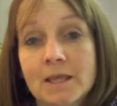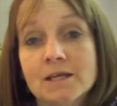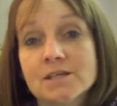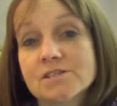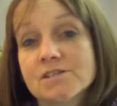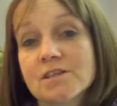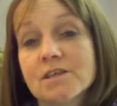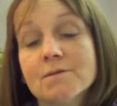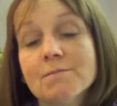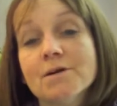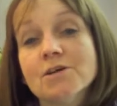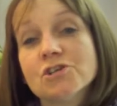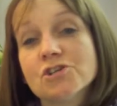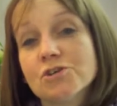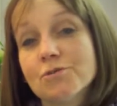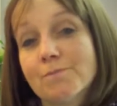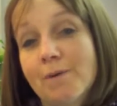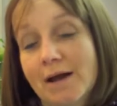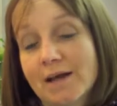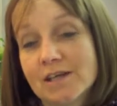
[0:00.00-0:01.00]
So the
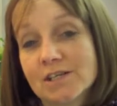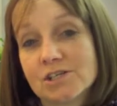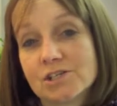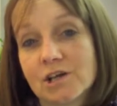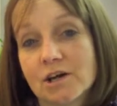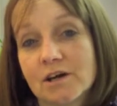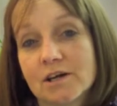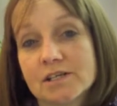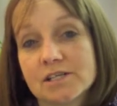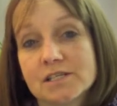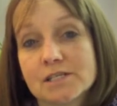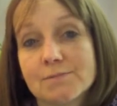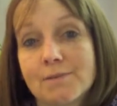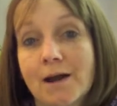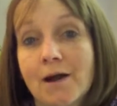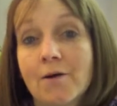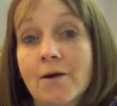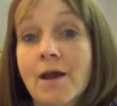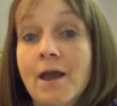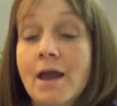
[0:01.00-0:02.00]
emotional baggage diet is
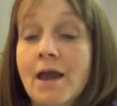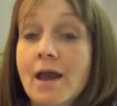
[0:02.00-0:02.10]
about